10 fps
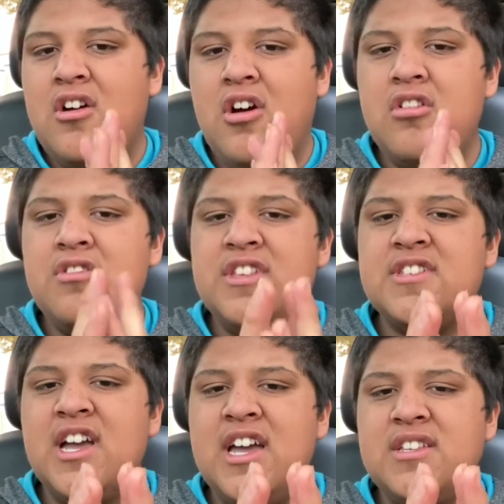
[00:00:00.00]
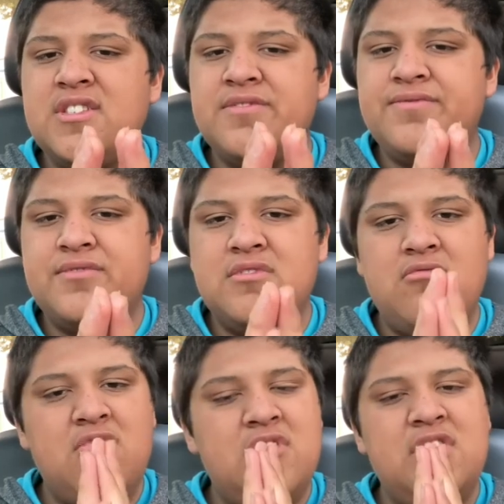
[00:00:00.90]
All of this, guys,
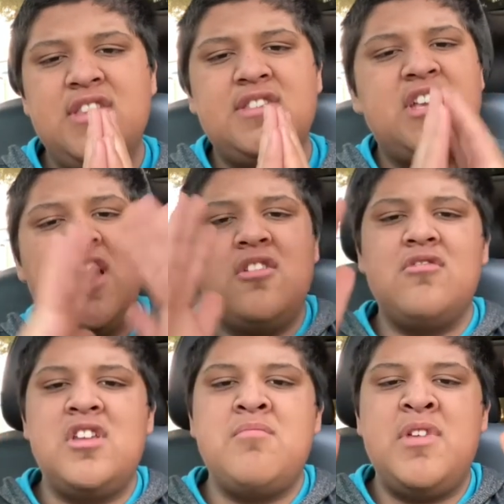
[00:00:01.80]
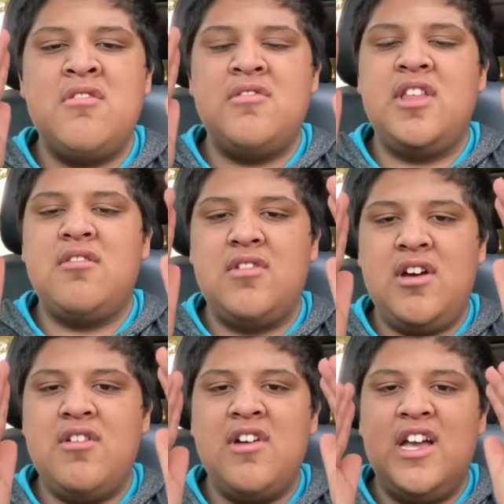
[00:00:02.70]
this channel wouldn't be
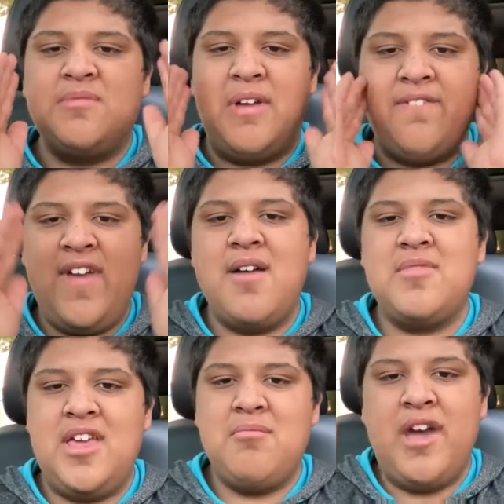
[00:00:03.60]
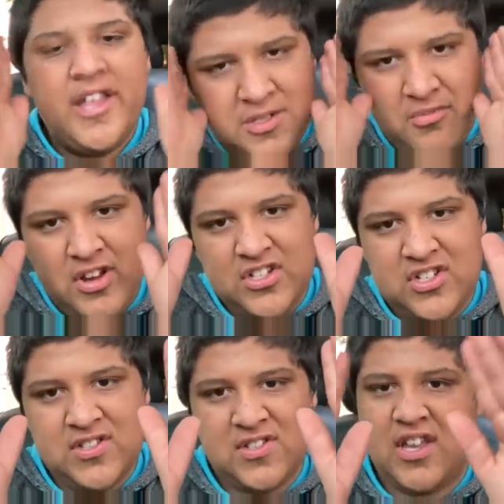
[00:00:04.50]
without you guys, my family, my
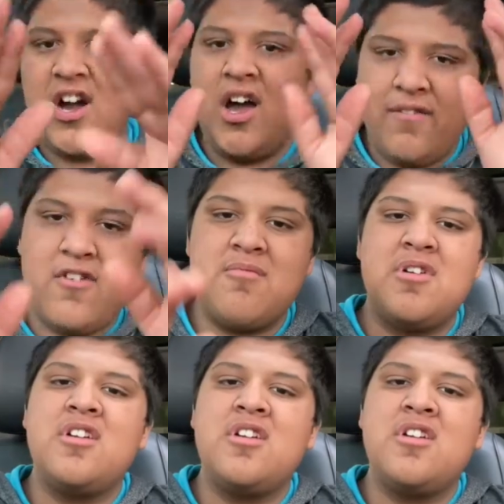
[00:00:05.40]
inspirations, like Hot Former,